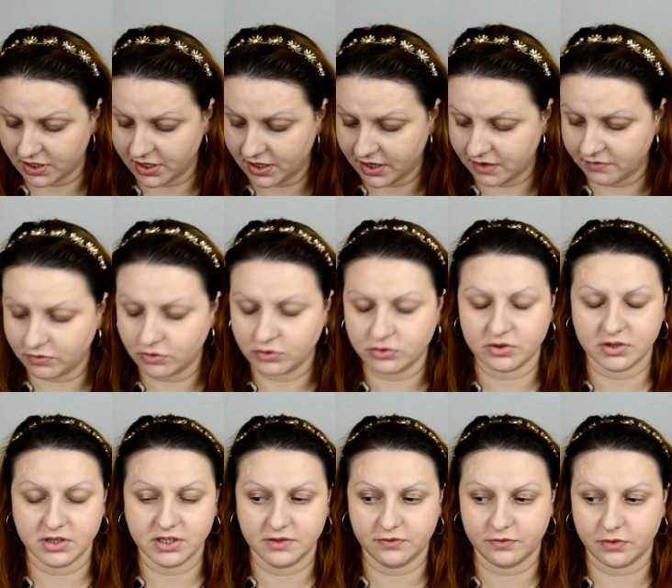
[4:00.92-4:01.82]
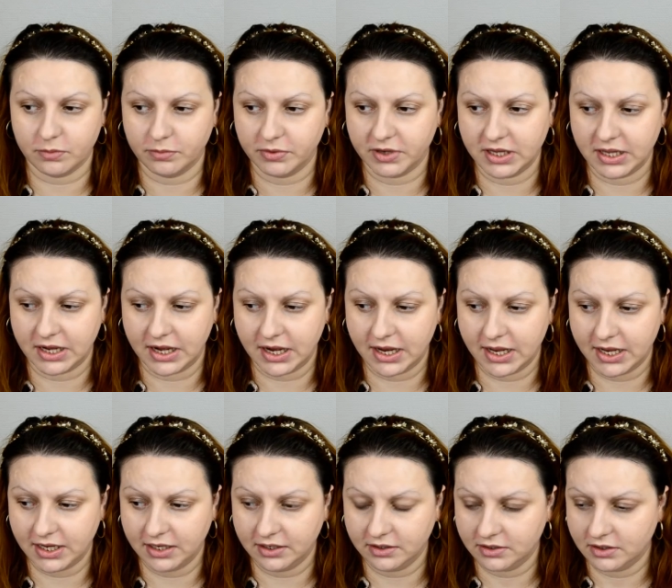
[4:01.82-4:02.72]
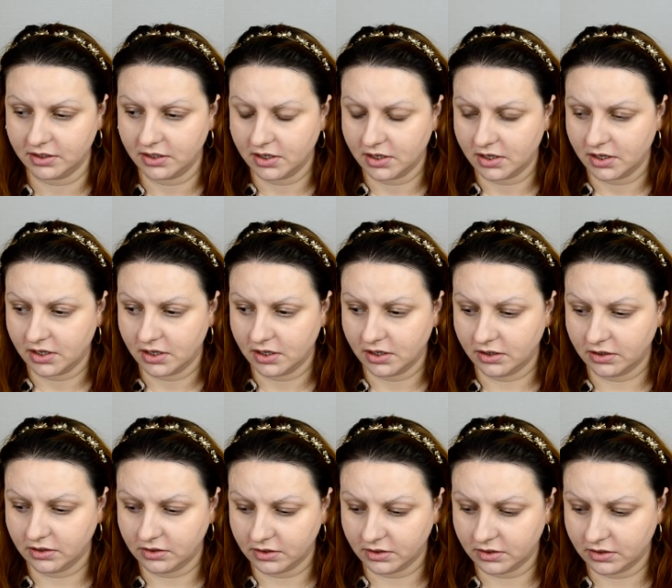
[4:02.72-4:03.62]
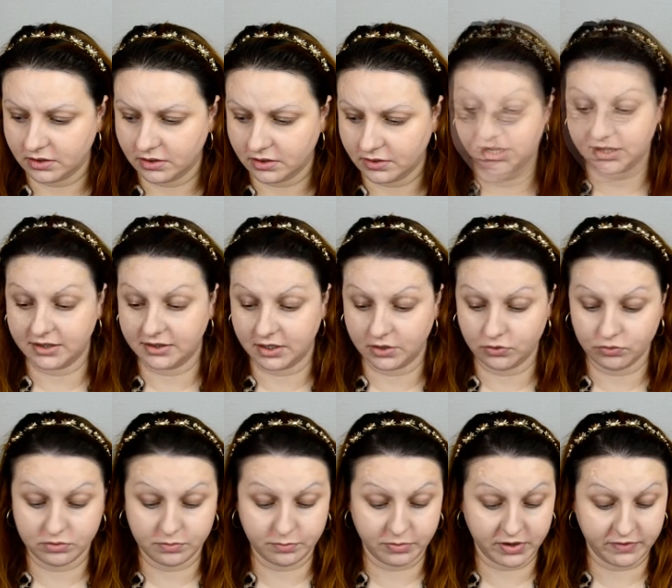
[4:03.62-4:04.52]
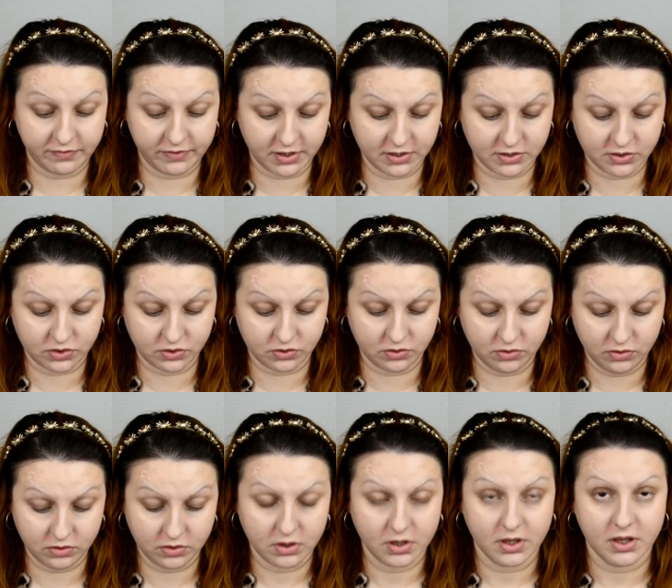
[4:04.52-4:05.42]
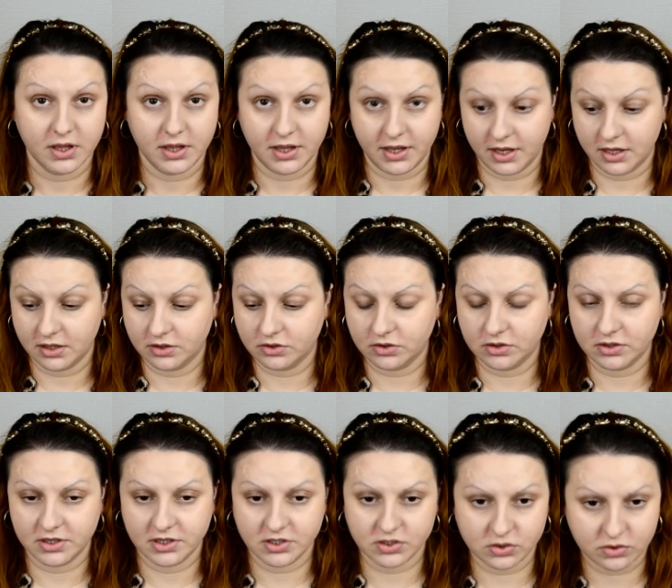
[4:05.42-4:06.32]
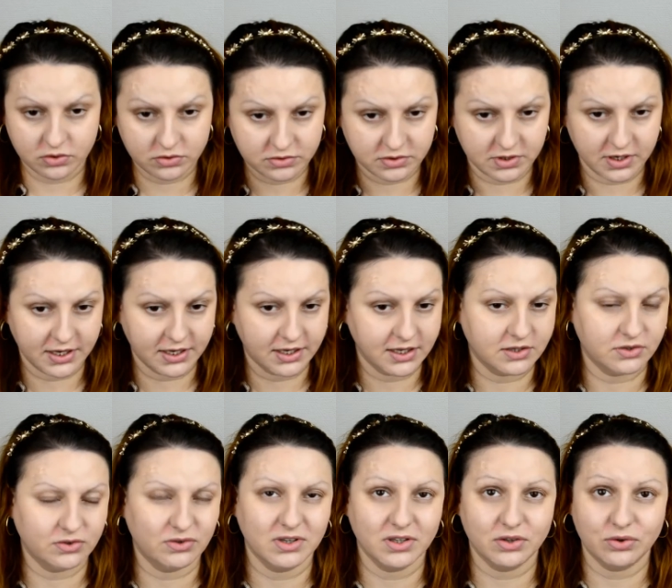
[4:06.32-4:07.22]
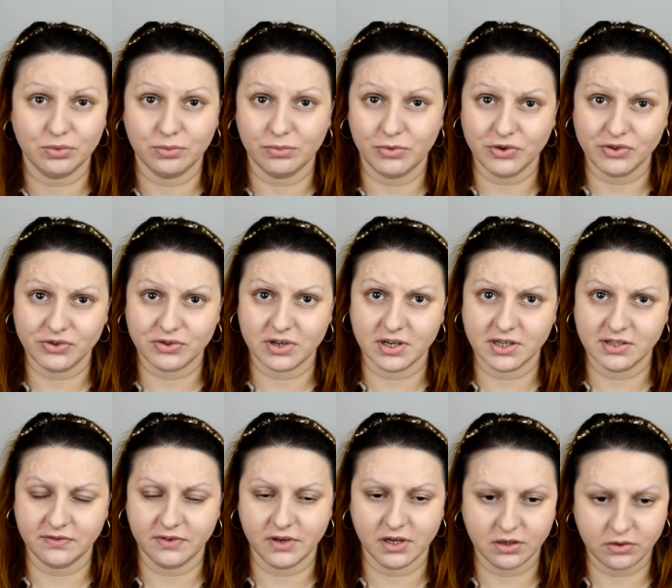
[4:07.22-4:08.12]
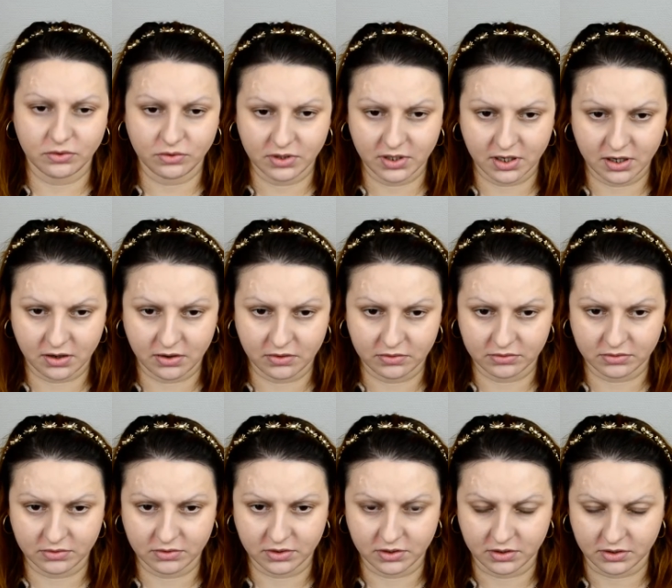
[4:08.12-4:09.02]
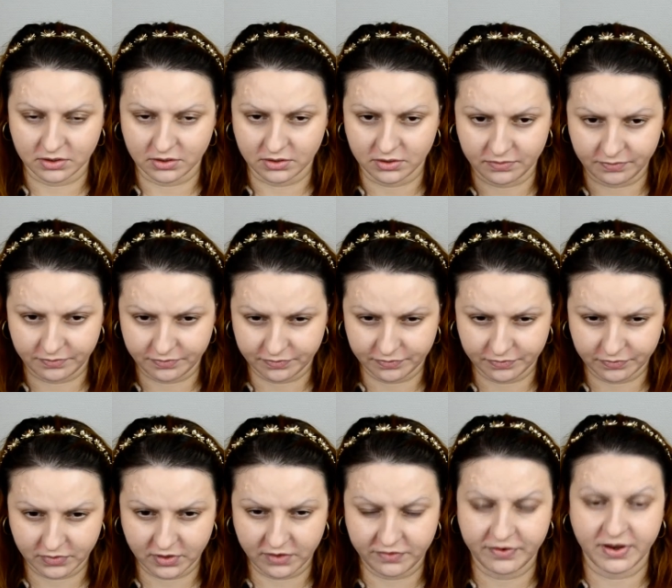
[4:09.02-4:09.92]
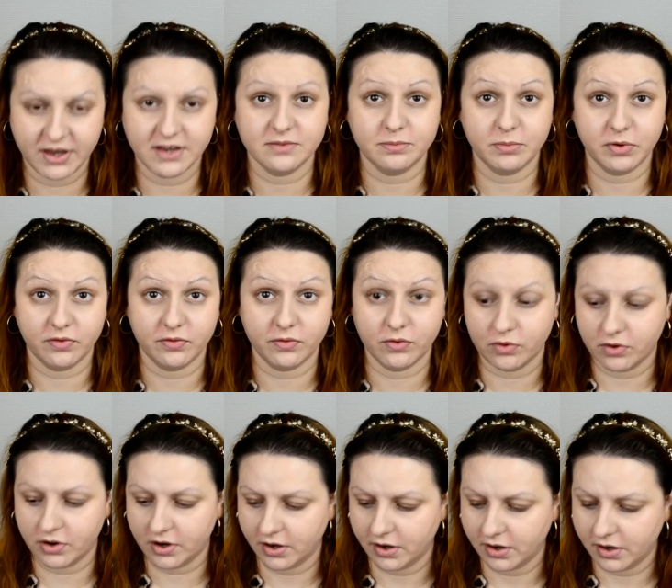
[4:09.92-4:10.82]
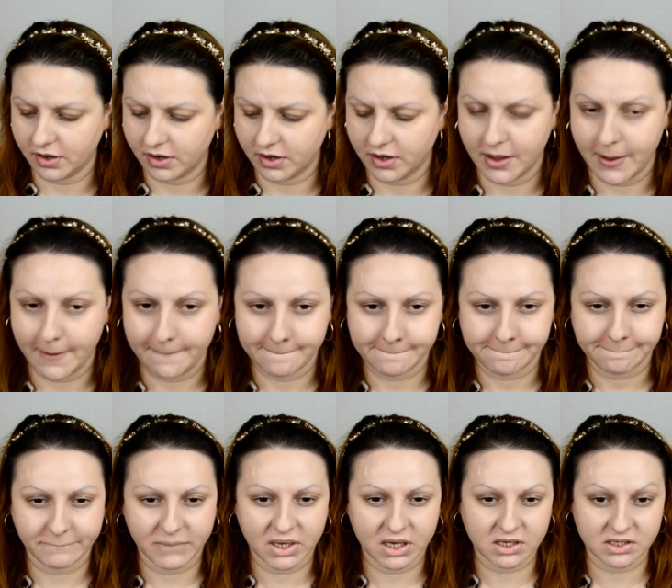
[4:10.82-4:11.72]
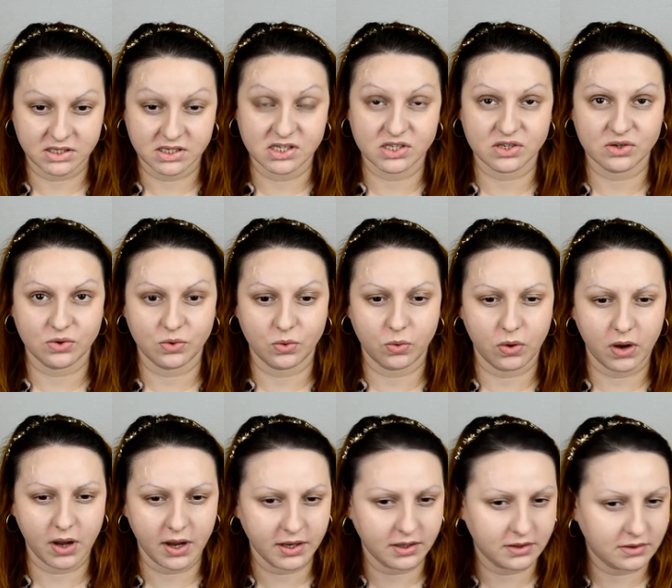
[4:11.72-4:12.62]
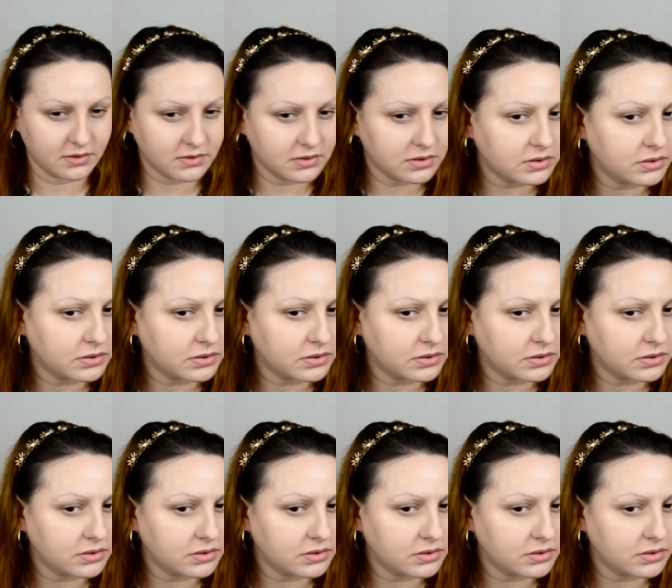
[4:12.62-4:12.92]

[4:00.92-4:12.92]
I have also this from Guerlain uh, L'Antenue de Perfection and it's also like this you need to moisturize very good around uh, the face before because it's quite